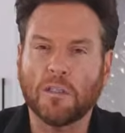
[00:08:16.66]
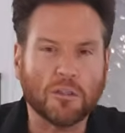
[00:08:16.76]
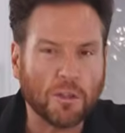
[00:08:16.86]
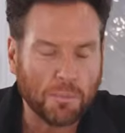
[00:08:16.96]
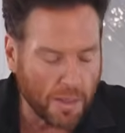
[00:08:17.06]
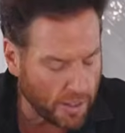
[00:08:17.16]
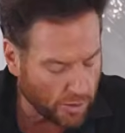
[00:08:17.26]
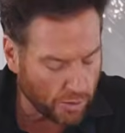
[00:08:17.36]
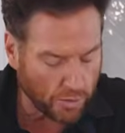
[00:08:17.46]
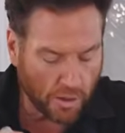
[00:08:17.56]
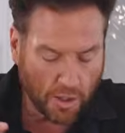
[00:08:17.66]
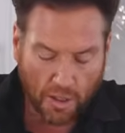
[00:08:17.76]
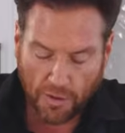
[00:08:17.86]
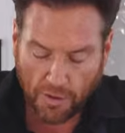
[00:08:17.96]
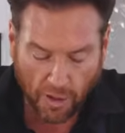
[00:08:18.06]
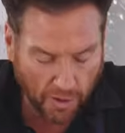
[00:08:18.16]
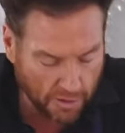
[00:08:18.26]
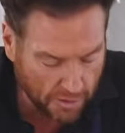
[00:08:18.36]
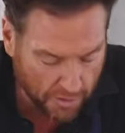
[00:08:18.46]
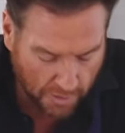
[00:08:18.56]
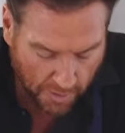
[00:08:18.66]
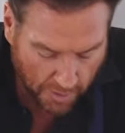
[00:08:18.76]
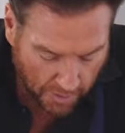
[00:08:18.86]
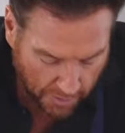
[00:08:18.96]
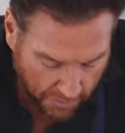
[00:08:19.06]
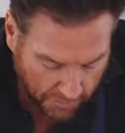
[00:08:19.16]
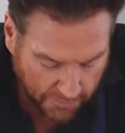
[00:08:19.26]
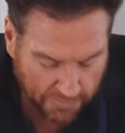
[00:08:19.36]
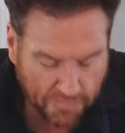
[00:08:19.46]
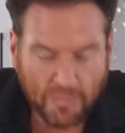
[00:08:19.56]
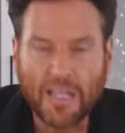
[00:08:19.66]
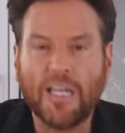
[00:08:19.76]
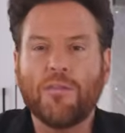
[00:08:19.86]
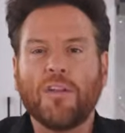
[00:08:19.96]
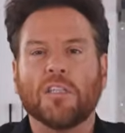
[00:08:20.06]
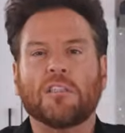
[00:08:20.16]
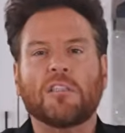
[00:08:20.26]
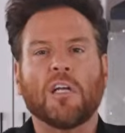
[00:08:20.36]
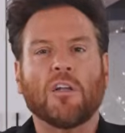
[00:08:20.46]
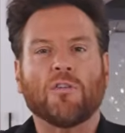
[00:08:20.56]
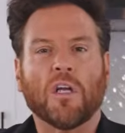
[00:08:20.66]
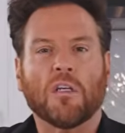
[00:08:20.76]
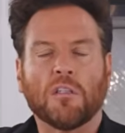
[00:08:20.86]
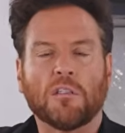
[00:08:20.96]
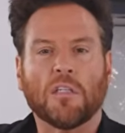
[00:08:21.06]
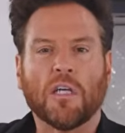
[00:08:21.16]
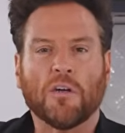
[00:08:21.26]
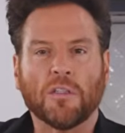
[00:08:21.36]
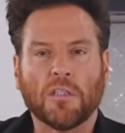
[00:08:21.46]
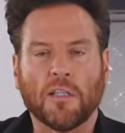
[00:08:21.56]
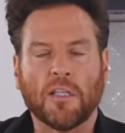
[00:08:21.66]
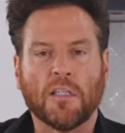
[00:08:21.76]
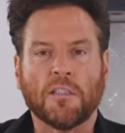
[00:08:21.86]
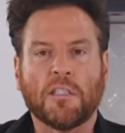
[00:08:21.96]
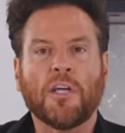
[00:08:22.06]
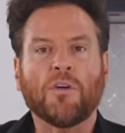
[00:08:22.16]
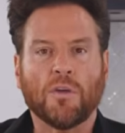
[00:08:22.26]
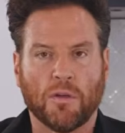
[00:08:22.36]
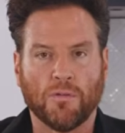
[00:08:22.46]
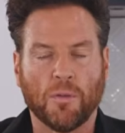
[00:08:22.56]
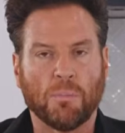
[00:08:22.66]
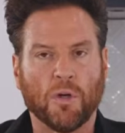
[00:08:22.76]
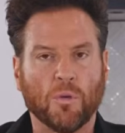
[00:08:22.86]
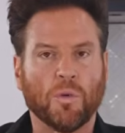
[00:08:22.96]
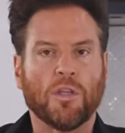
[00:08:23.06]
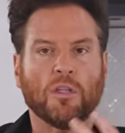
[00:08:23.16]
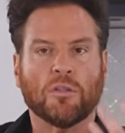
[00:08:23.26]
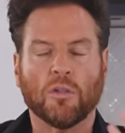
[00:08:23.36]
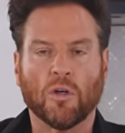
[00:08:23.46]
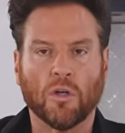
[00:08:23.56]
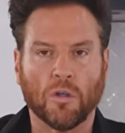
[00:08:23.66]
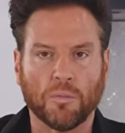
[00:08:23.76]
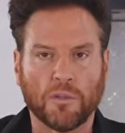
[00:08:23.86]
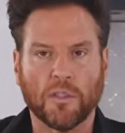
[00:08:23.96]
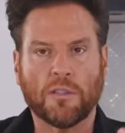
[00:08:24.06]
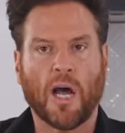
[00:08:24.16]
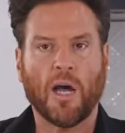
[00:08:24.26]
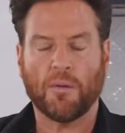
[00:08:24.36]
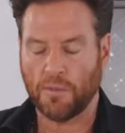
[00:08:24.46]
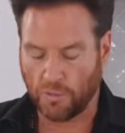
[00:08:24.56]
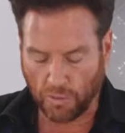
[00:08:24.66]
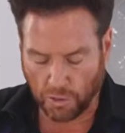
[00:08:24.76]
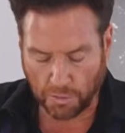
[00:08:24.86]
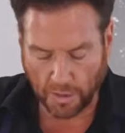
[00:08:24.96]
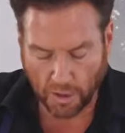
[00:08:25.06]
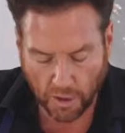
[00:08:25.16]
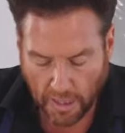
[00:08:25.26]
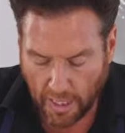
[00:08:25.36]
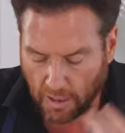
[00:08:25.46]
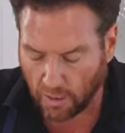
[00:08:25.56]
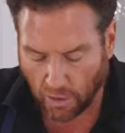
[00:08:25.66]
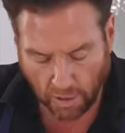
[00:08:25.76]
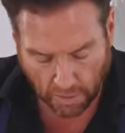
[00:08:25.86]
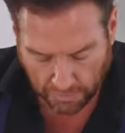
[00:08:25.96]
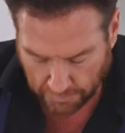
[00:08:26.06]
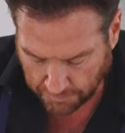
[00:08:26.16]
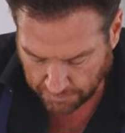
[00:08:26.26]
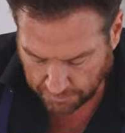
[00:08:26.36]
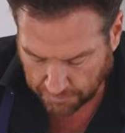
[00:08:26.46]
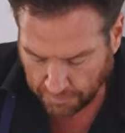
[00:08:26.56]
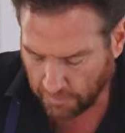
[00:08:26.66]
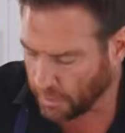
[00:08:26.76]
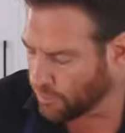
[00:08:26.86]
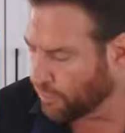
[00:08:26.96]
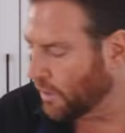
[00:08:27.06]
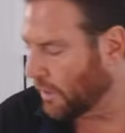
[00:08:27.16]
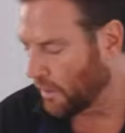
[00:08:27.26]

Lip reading: the tomato, the onion, even the celery, onions, and carrots on the interior of the bird with these herbs, the thyme and the rosemary, you get it all. It's really